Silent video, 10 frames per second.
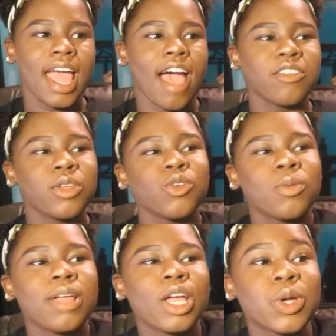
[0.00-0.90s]
After that, we
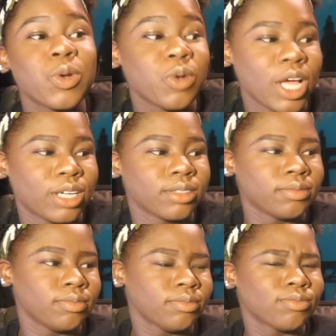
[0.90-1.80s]
were playing Uno.
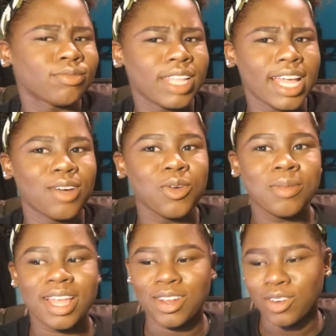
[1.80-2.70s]
Yeah, we were
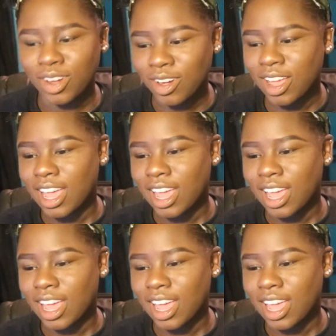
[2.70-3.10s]
playing Uno.